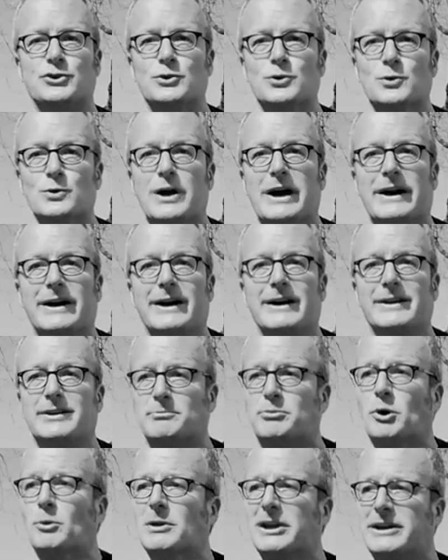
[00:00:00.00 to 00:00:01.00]
to
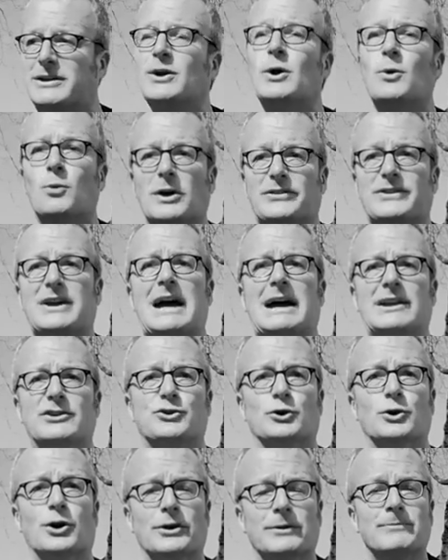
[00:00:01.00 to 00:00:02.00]
the public what they
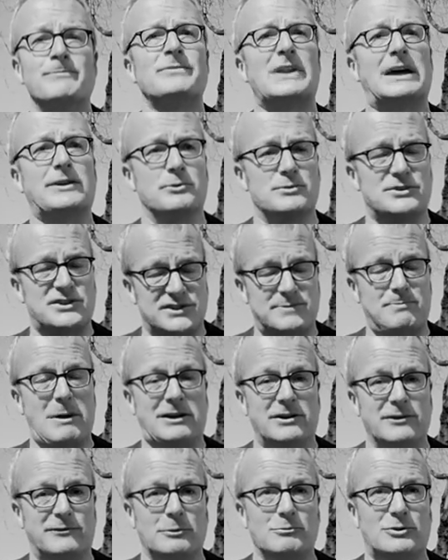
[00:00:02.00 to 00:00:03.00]
had done, and they were
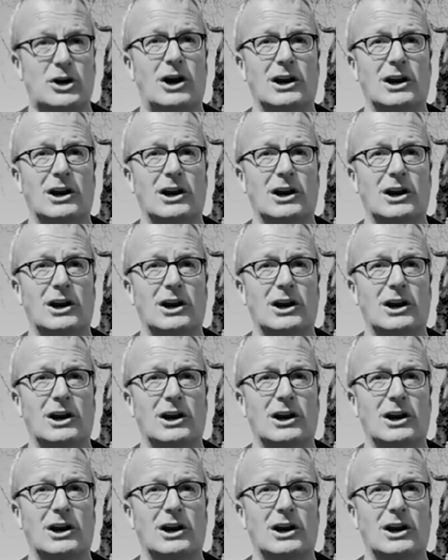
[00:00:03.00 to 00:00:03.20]
suspended from